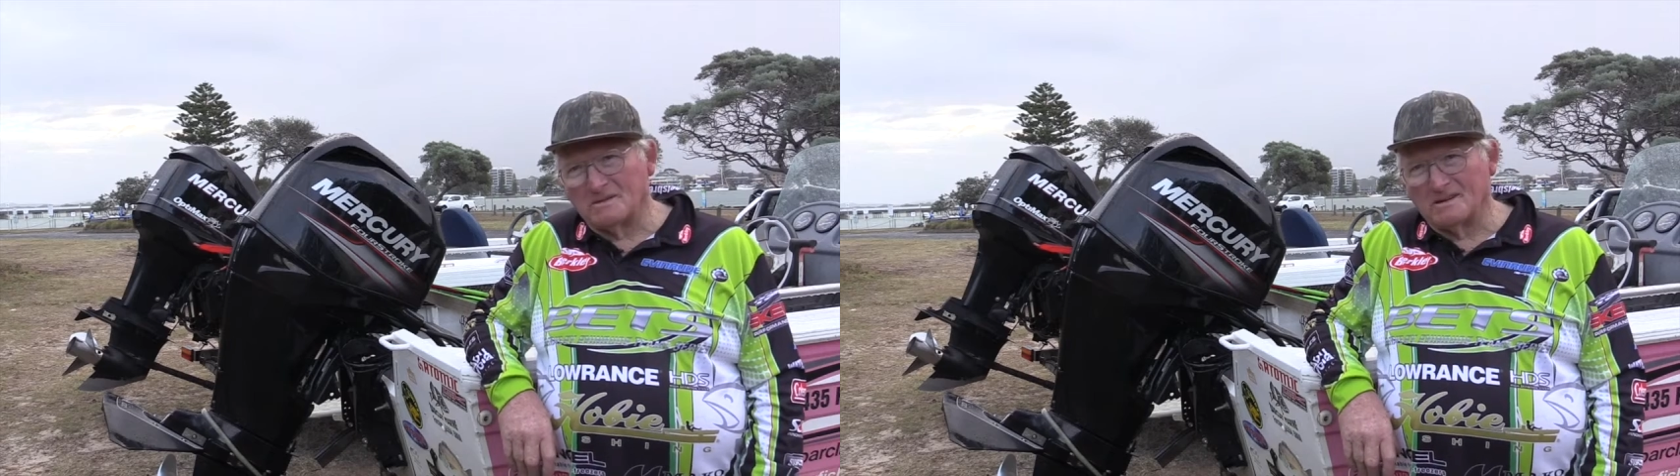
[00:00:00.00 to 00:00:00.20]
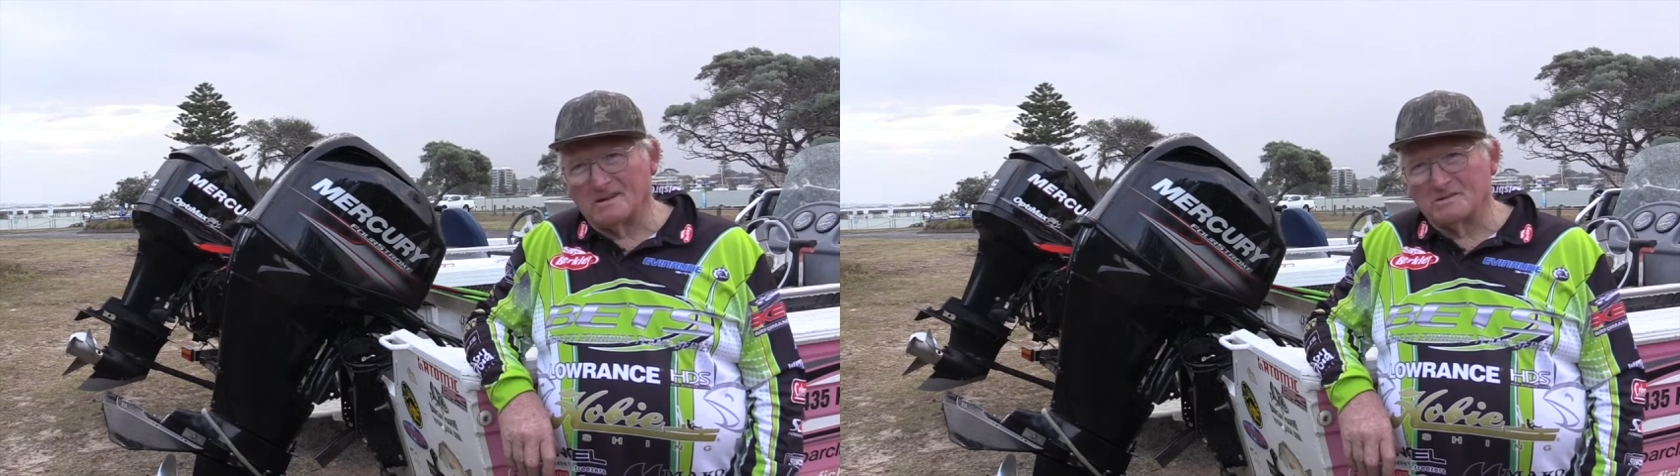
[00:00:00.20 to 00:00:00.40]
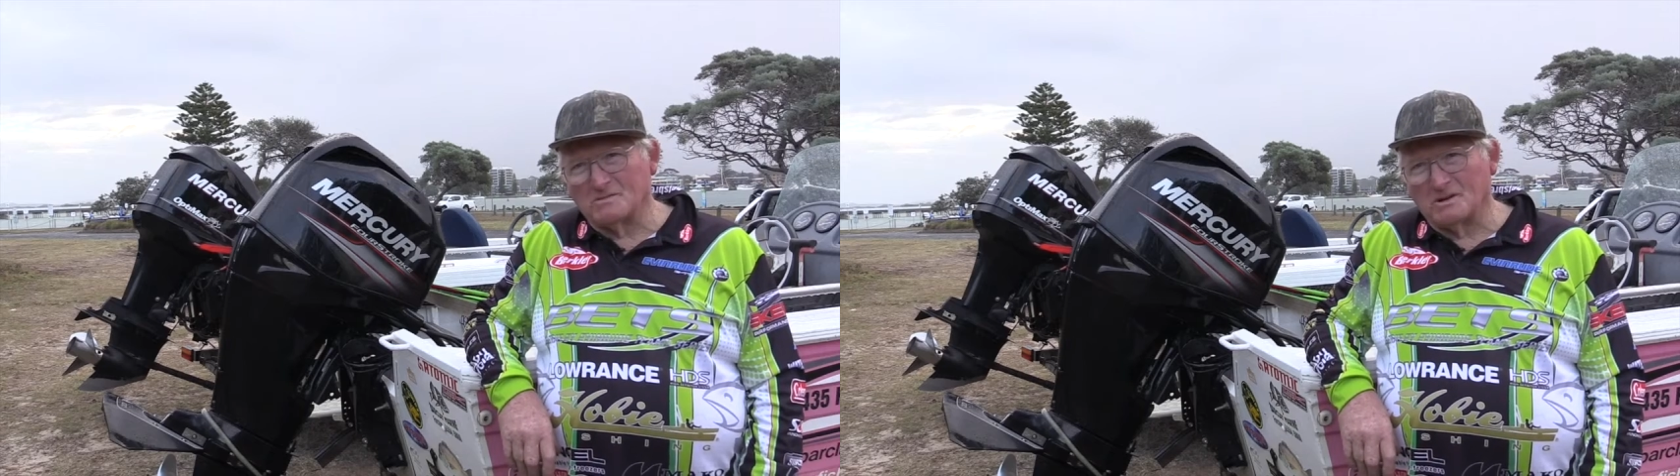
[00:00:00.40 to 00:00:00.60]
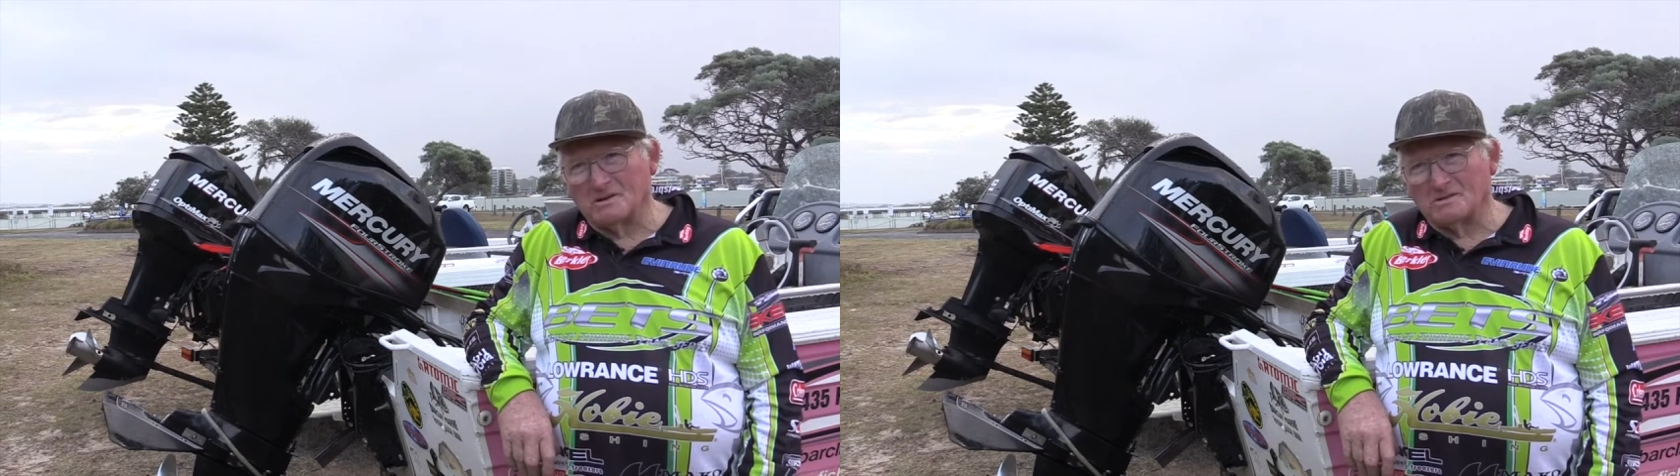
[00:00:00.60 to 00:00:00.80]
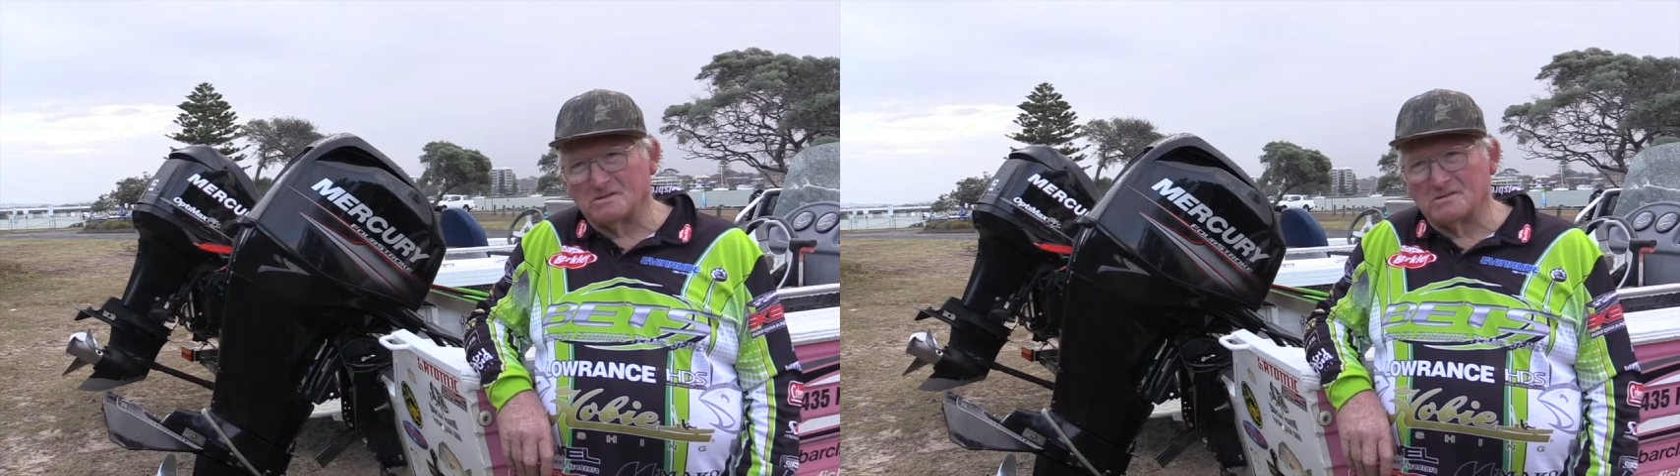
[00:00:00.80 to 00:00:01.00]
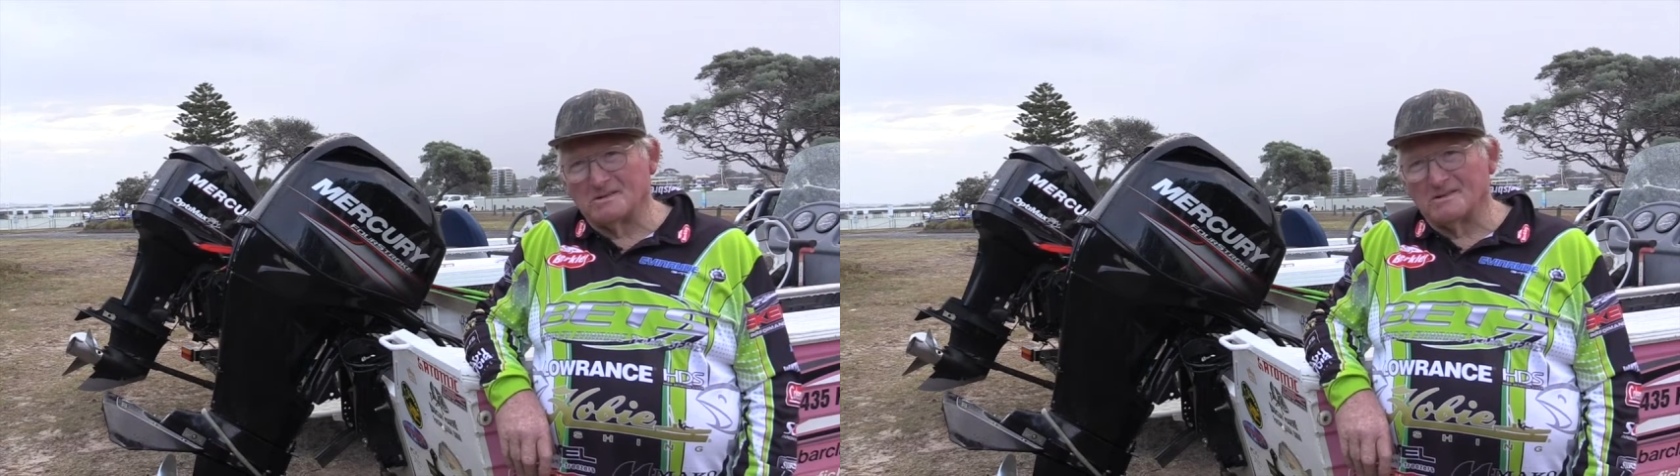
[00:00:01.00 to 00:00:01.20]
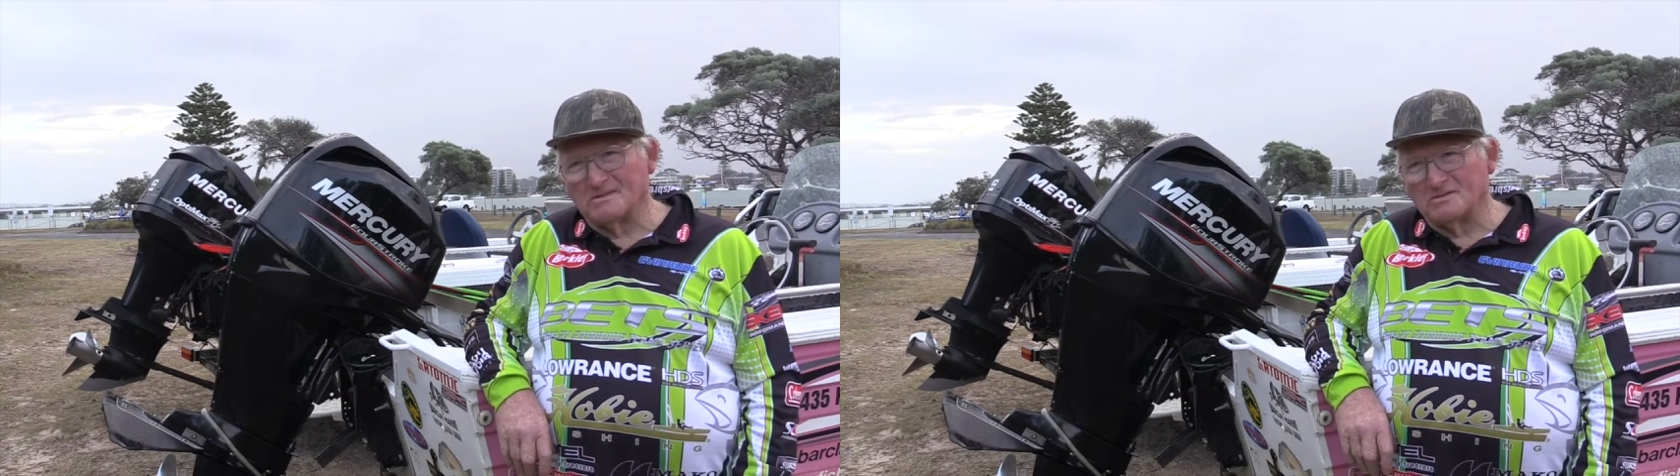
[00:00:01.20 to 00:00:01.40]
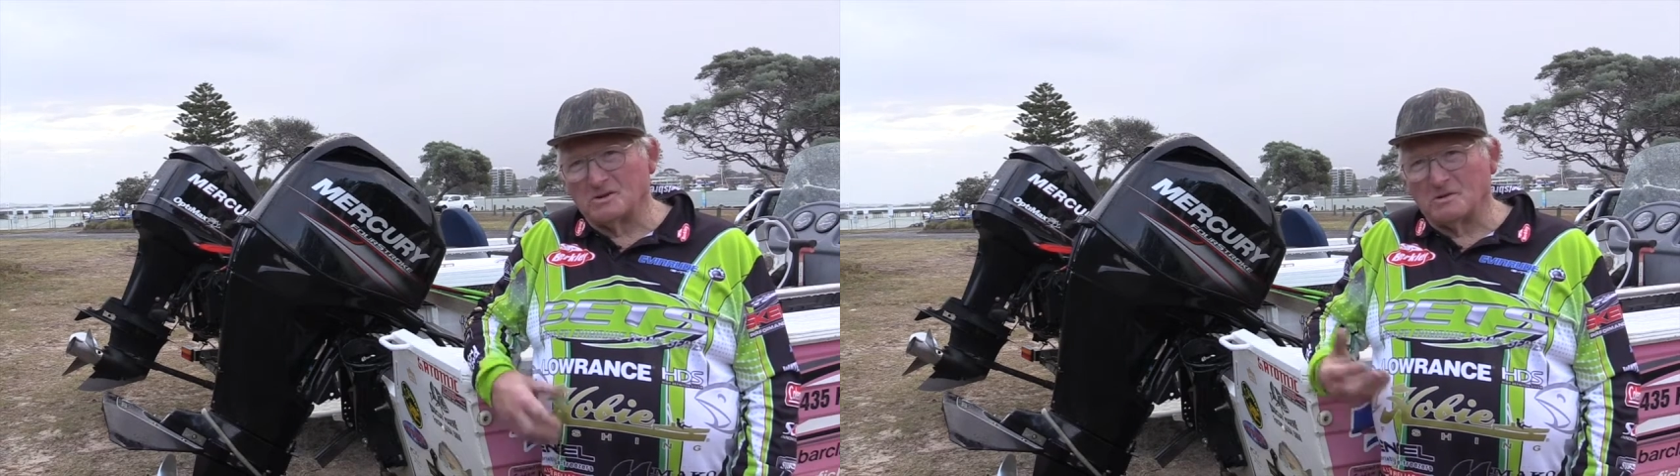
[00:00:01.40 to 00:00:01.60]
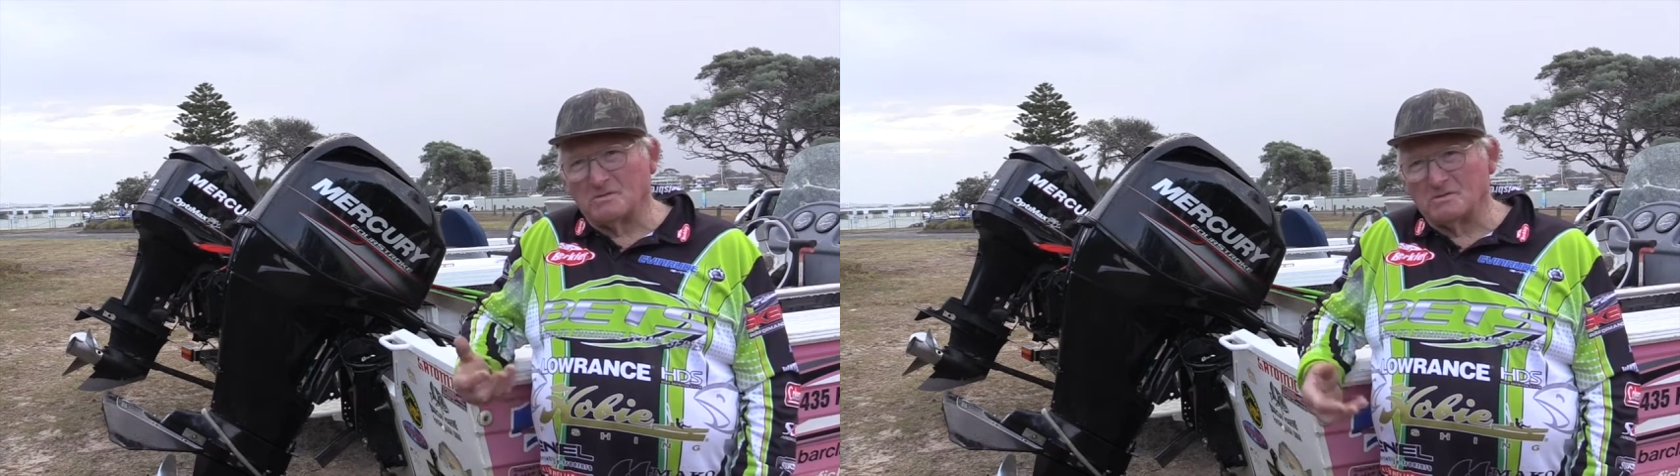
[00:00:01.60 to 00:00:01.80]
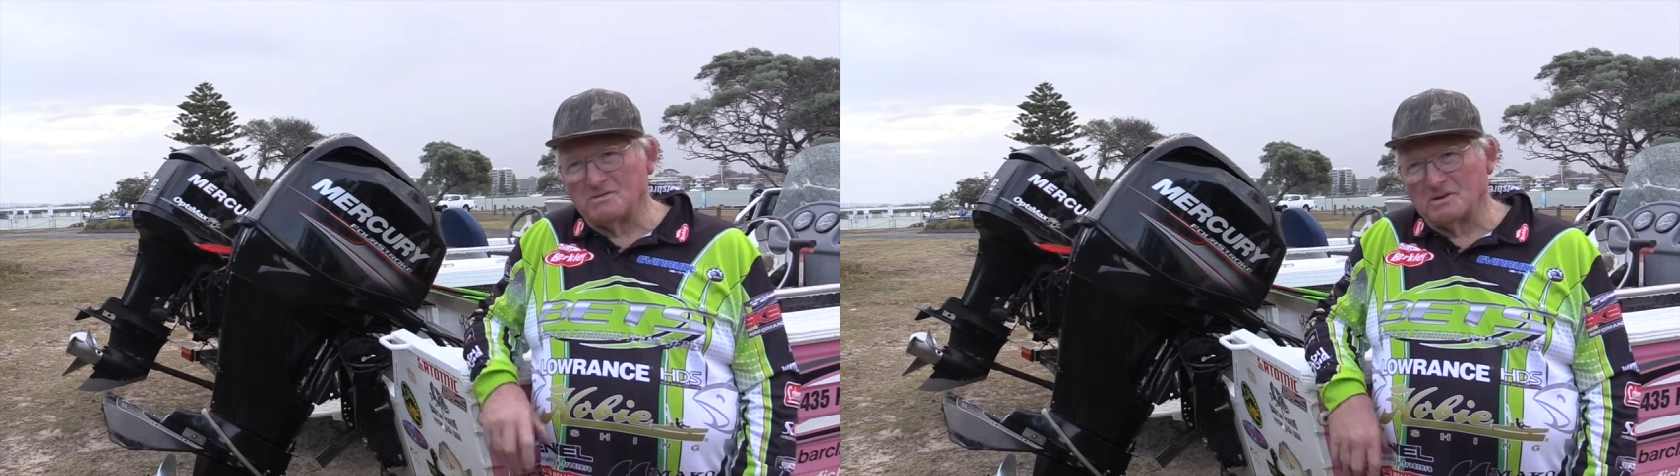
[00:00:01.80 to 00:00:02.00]
It goes well, it's
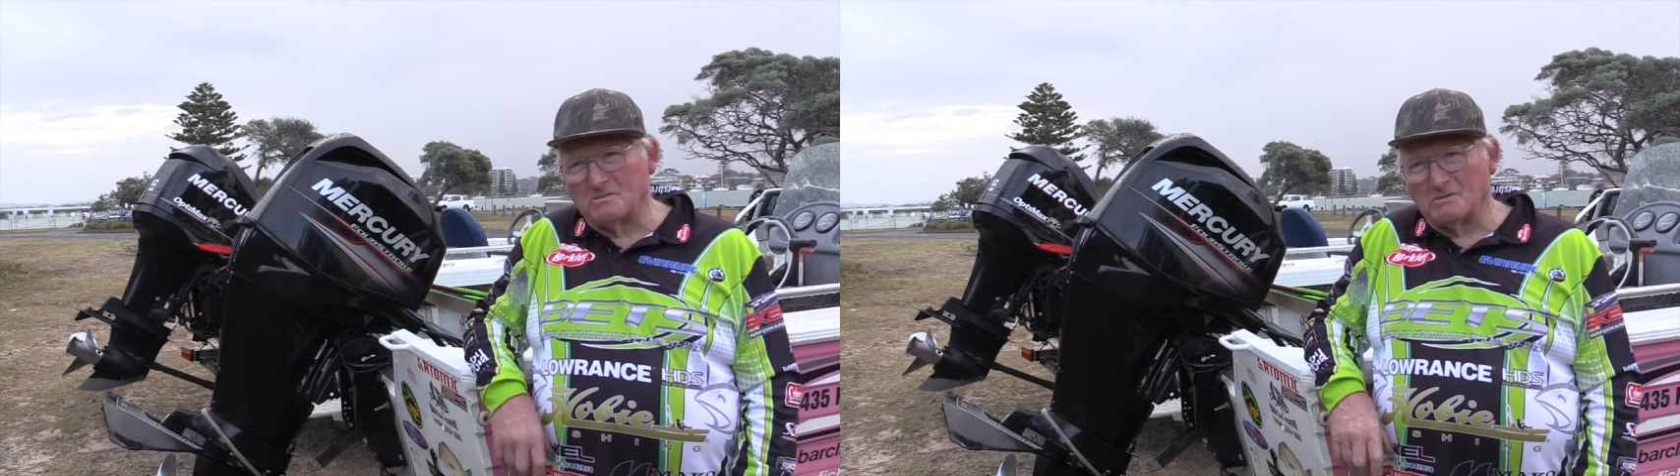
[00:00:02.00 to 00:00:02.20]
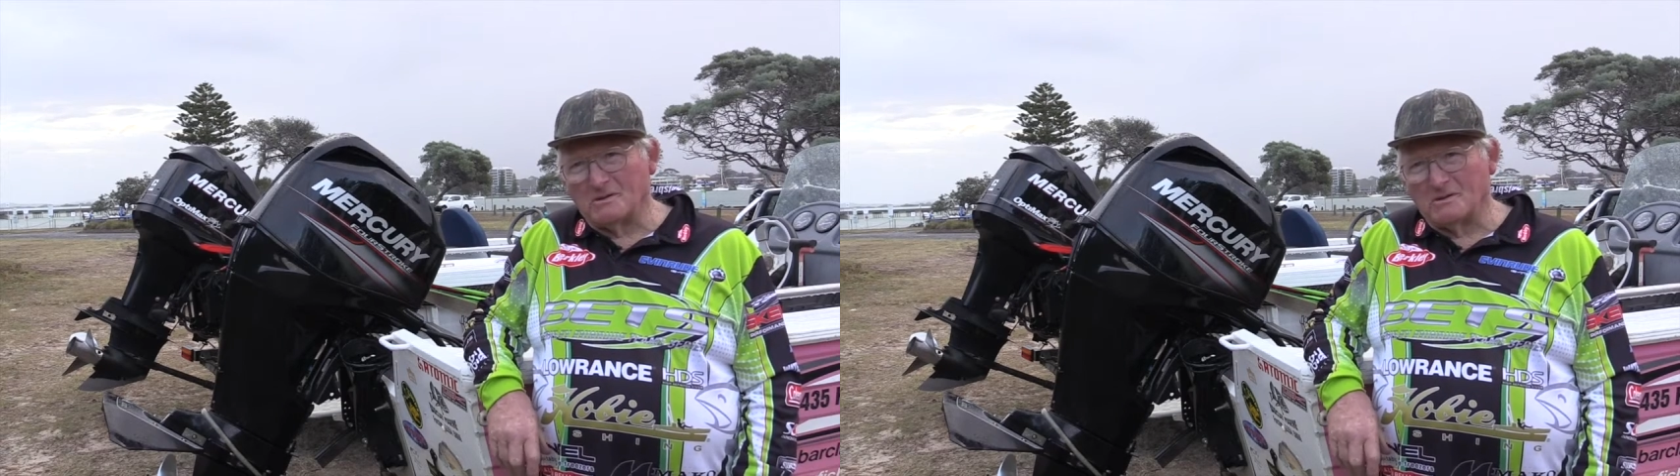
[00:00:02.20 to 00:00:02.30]
cheap